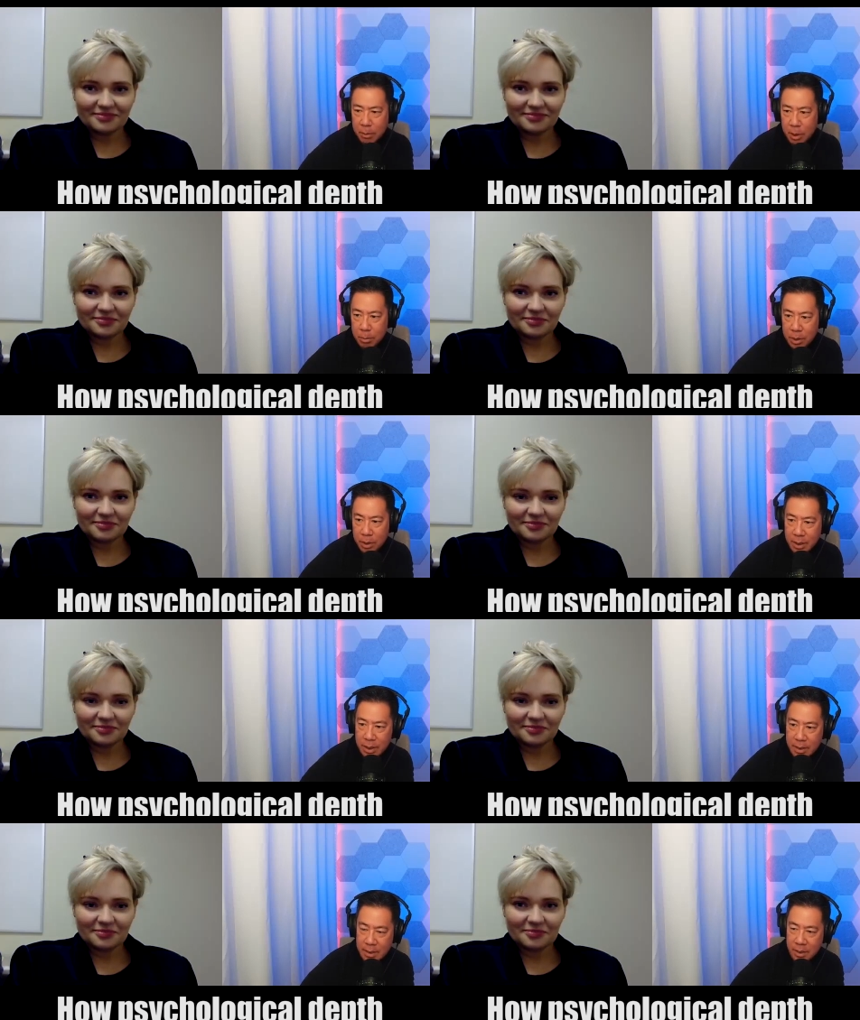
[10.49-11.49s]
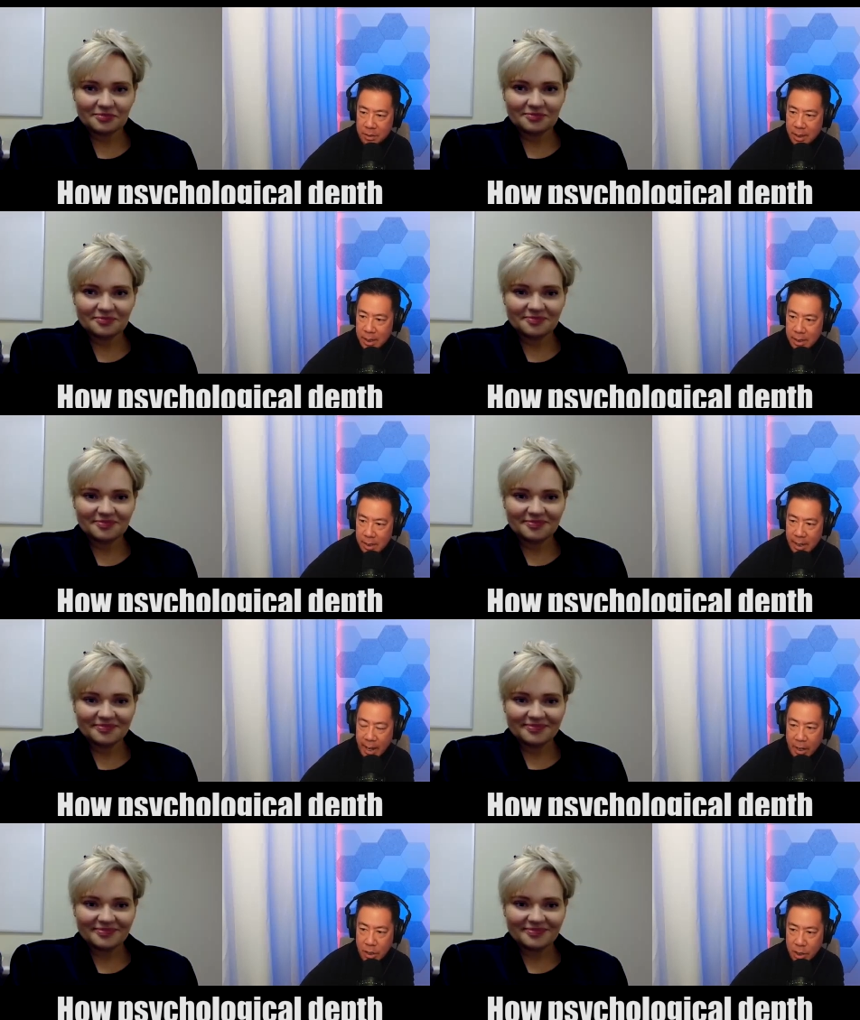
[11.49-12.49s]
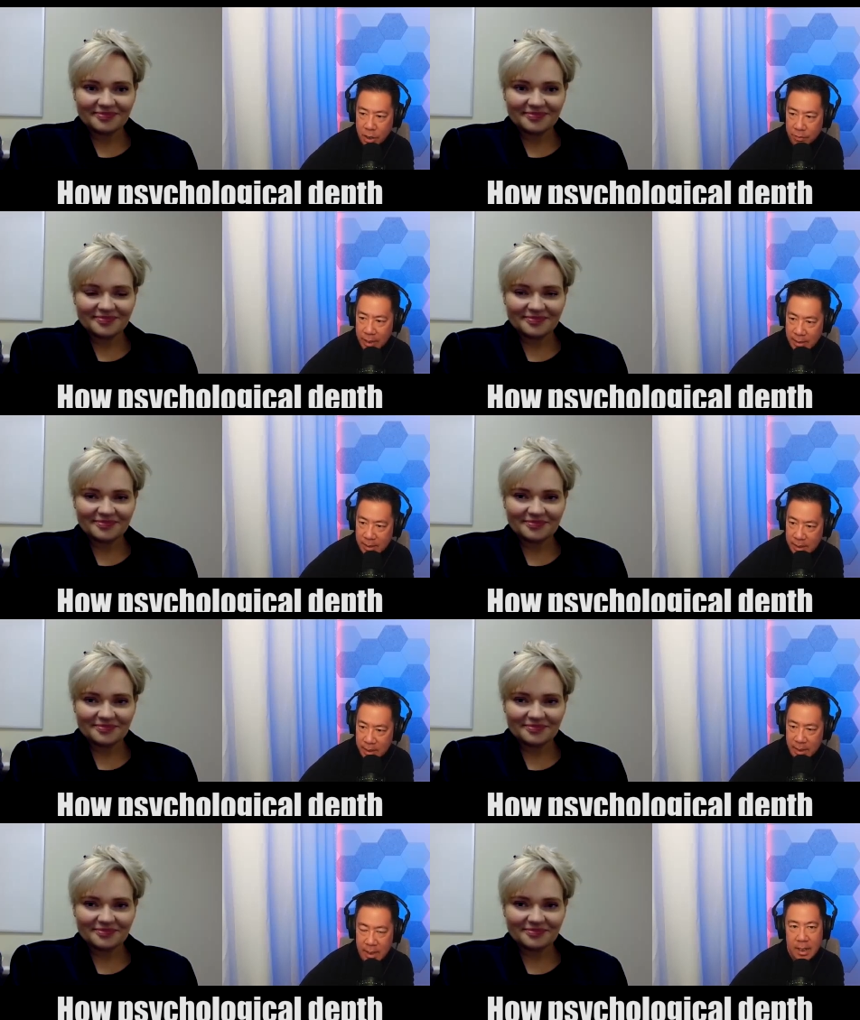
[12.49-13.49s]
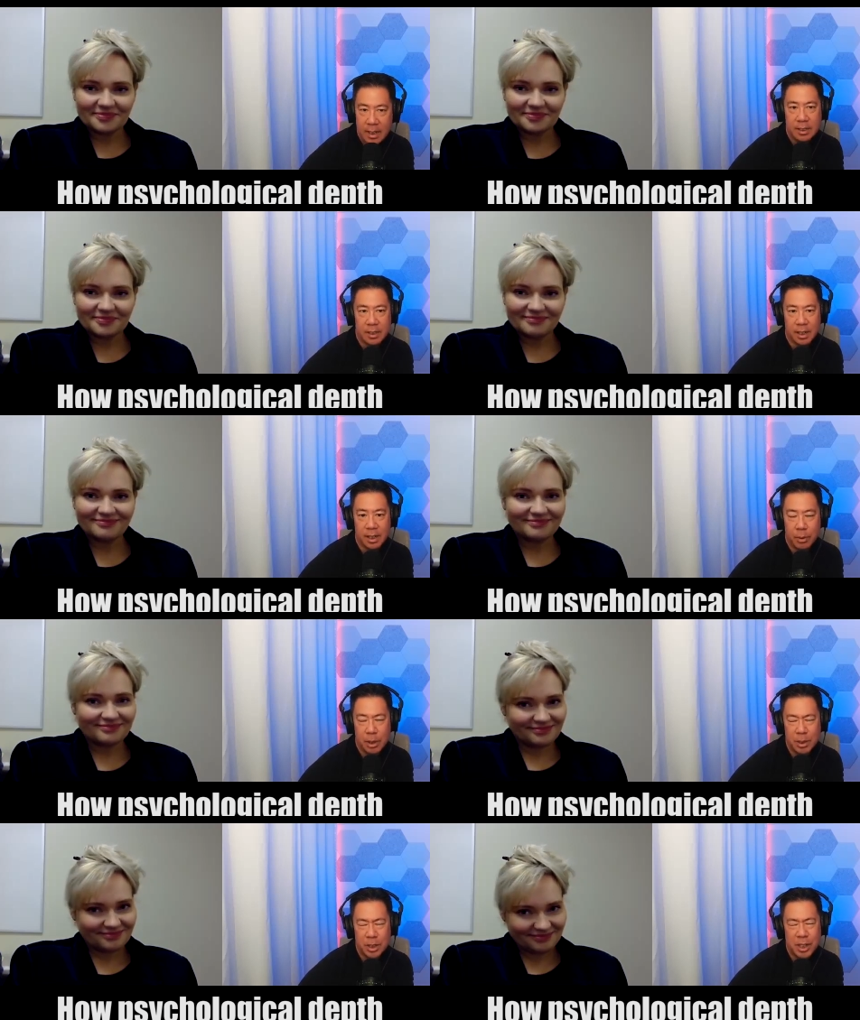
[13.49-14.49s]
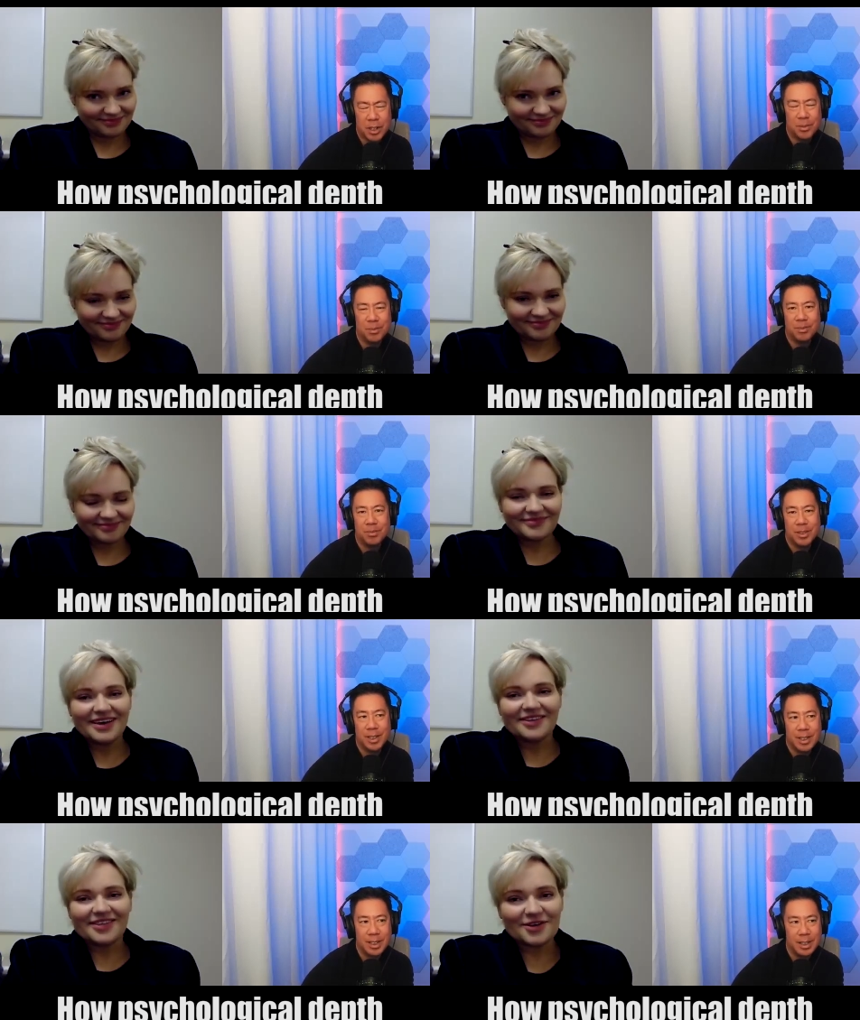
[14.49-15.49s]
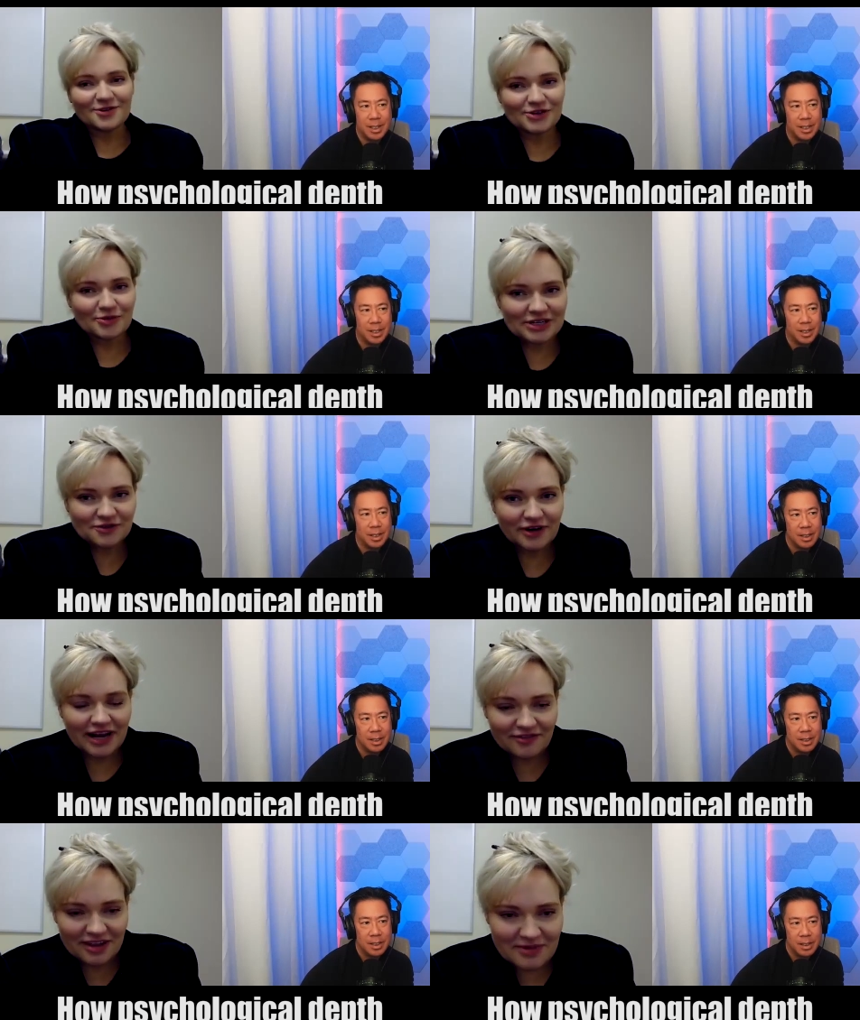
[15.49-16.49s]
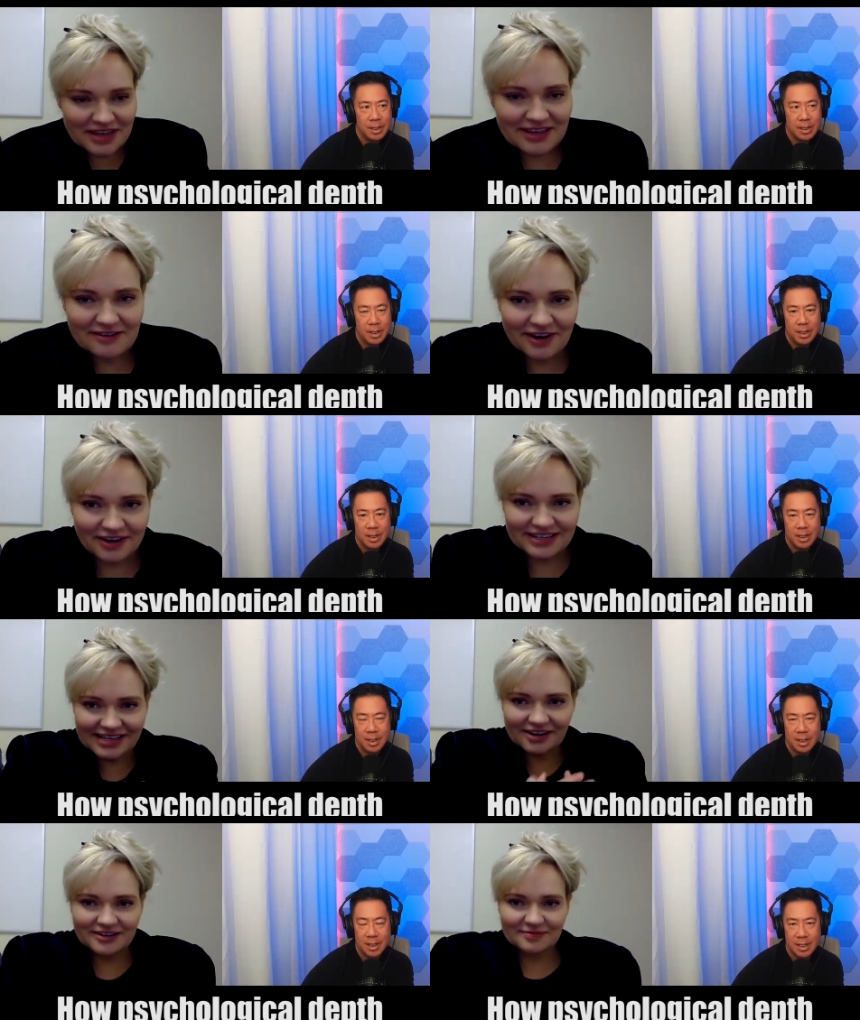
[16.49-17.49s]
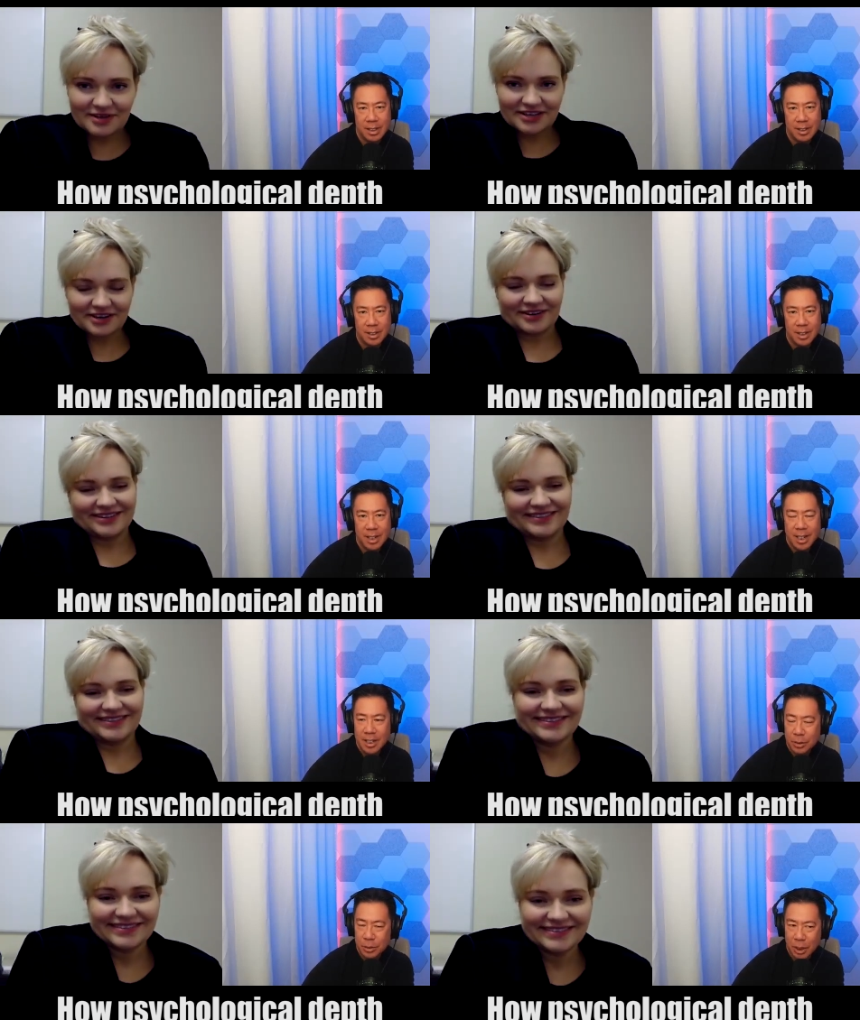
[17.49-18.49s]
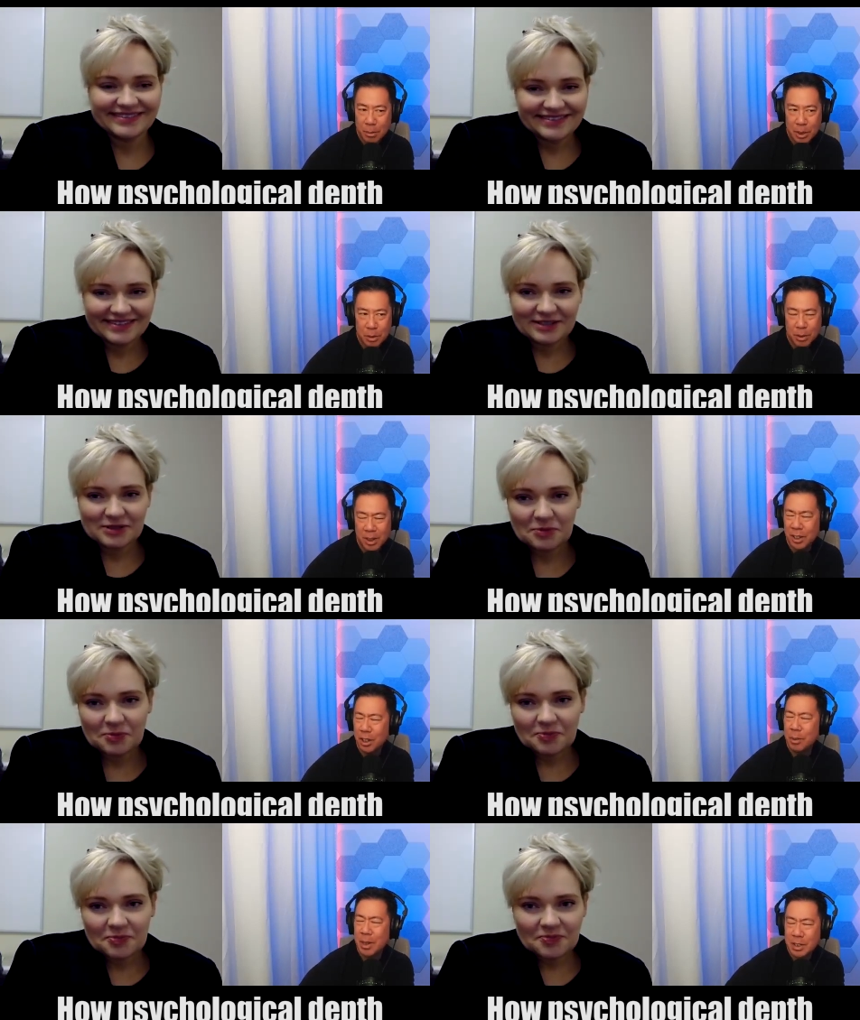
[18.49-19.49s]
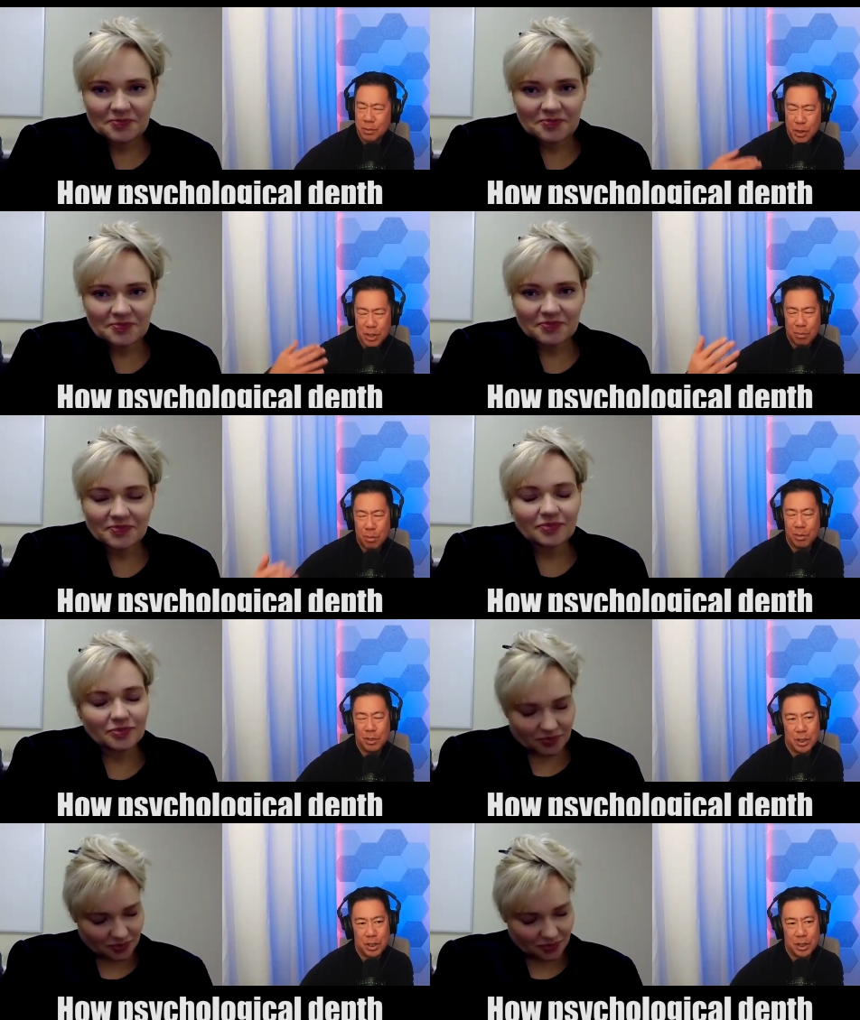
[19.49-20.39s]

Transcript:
Speaker 1: about her book, Sentinel 10, The Edge of Destiny. Daniela, welcome to the show.
Speaker 2: Thank you so much for having me. Very excited to be here.
Speaker 1: So, we'll talk about your book in a little bit. Just first off, briefly